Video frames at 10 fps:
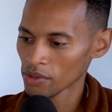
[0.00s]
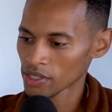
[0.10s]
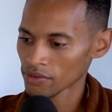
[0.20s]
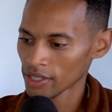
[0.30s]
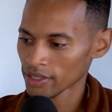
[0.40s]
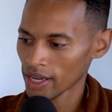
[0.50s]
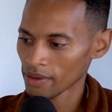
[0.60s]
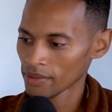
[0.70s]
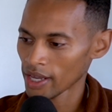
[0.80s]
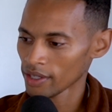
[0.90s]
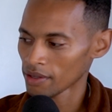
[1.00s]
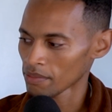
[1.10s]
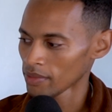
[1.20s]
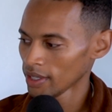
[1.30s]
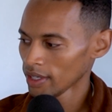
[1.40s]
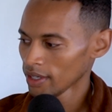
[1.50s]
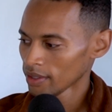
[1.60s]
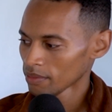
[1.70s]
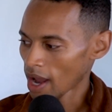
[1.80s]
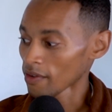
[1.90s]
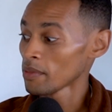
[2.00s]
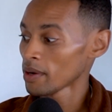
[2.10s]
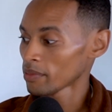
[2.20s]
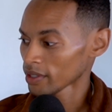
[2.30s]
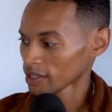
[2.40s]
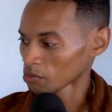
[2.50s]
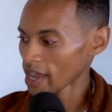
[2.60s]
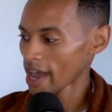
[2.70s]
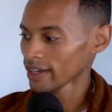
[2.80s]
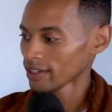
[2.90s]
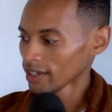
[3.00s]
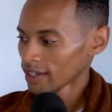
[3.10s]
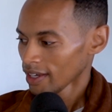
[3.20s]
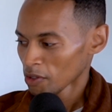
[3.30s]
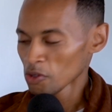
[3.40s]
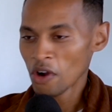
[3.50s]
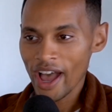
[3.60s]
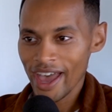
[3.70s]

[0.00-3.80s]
was around a time that I remember, because we had, you know, I